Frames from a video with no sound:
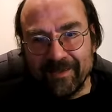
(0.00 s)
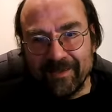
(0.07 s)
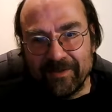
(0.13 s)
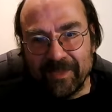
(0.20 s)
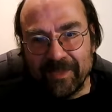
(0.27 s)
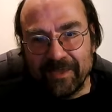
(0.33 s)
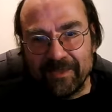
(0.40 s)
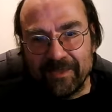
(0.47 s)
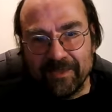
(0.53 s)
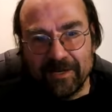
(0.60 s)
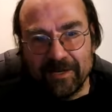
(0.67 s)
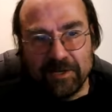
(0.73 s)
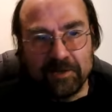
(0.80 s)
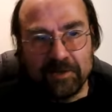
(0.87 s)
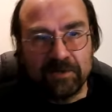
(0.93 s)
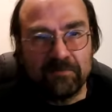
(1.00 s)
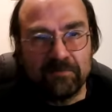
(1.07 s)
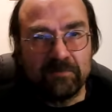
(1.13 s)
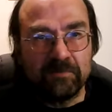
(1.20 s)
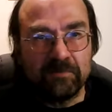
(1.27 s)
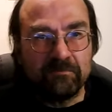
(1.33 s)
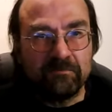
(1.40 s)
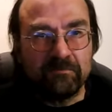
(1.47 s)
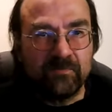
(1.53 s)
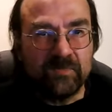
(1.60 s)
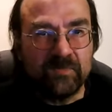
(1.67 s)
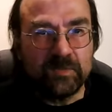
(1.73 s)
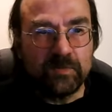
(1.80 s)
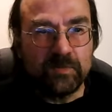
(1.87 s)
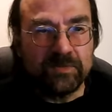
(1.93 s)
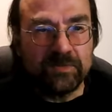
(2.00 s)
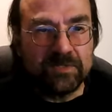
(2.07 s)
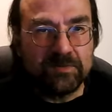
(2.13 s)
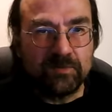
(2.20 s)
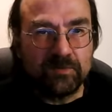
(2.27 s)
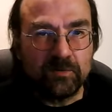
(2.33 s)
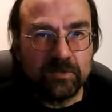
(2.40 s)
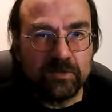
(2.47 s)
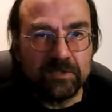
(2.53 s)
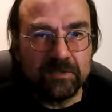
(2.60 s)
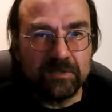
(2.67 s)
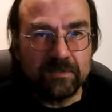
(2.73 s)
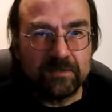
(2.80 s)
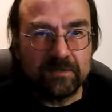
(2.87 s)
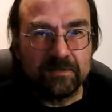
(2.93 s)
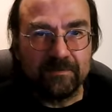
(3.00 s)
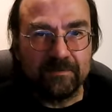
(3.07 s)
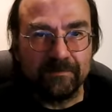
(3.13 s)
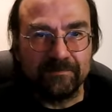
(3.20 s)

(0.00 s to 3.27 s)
Okay, any other responses or questions?